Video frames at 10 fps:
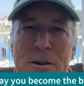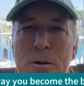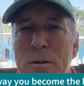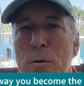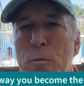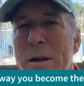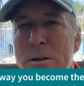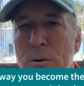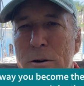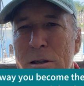you the
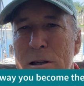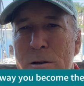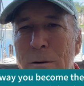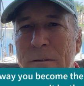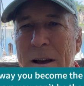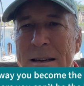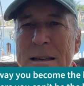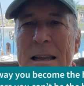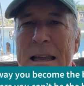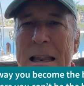resources to
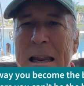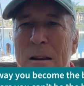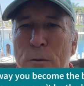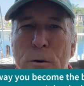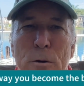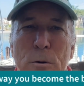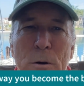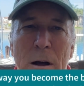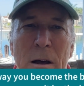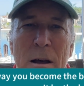invest in getting
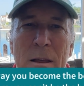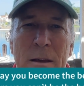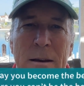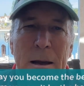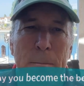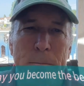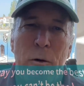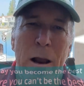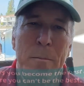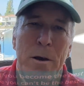through the dip.
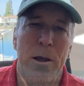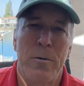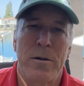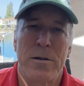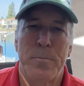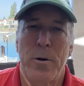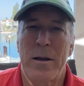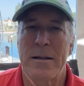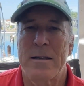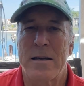Greg McKeown's
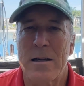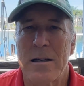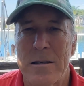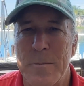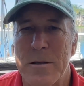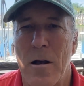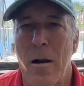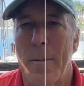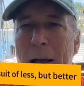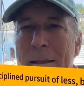book, Essentialism, is
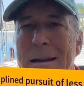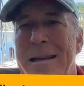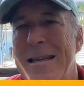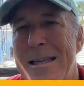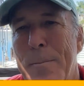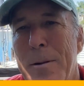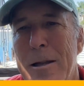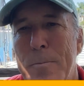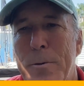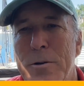all about the
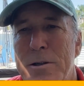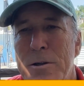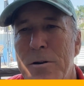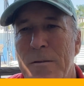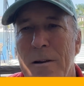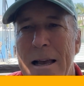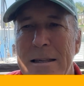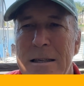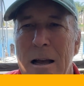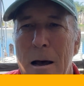disciplined pursuit of
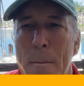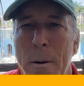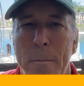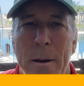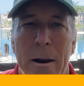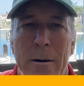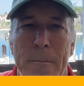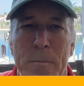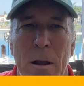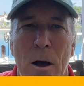less but better.
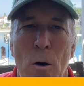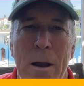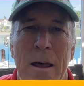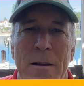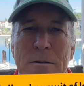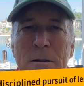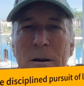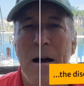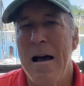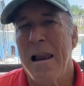Okay, these are
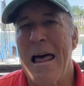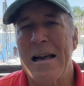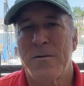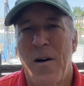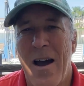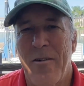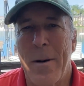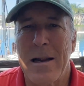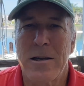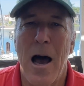the last 5 of
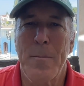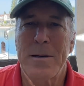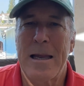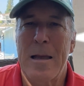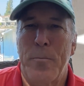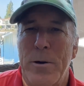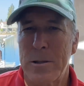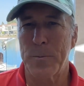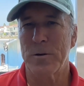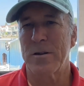my top 10
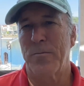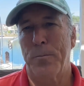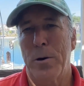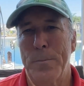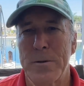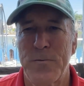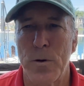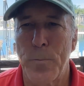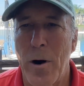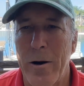principles of
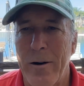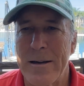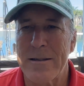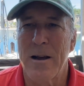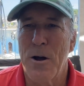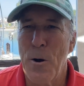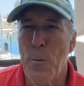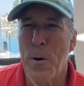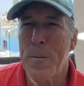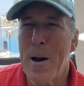purposeful progress.
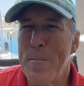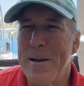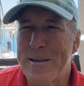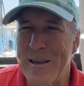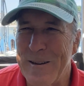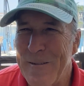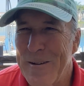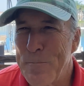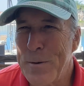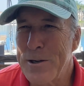What am I missing?
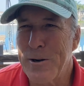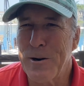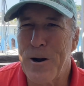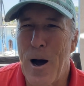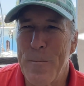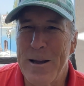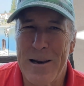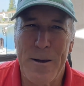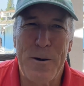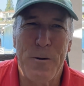Be sure and
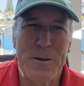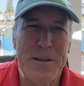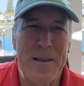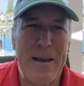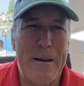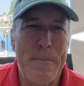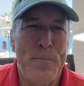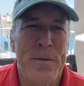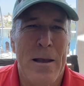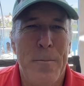comment. Let me know what you think.
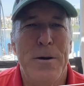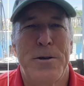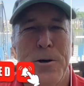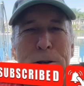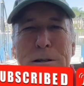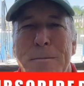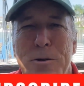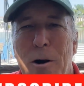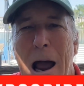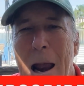Be sure to
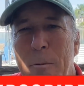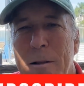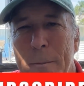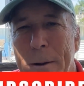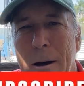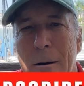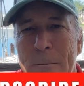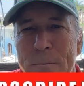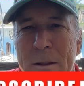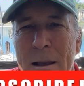subscribe, ring the
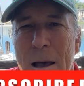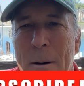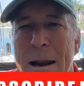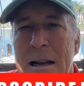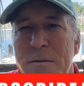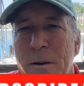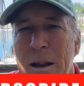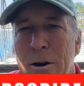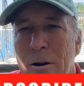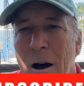bell. In my next
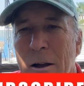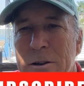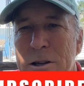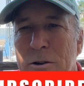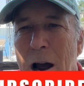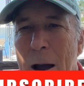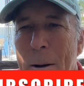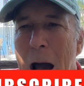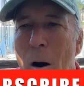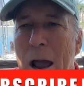video, I'll describe
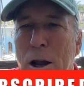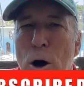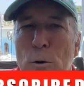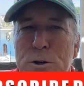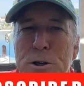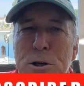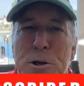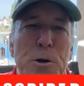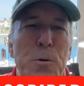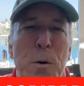how I coached
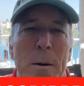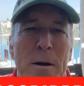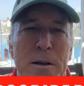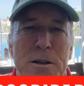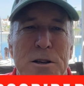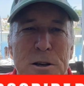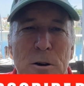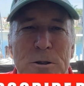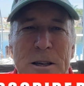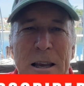2 women to
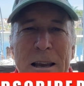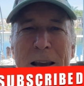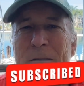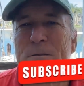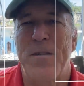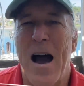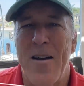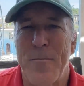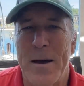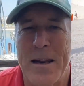snow ski in
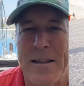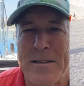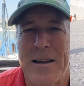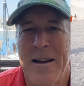5 minutes